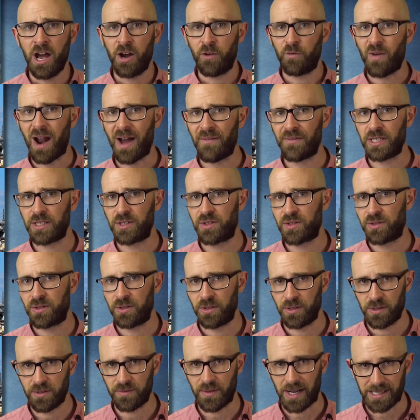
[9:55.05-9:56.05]
ravaged
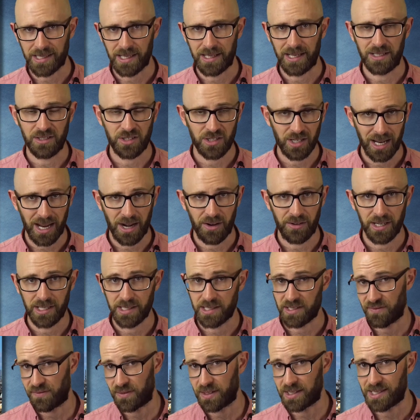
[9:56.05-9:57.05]
through the residential
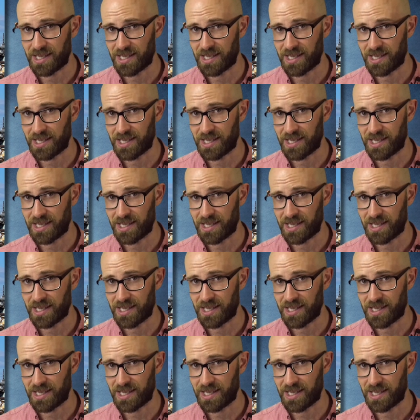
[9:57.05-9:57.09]
areas of the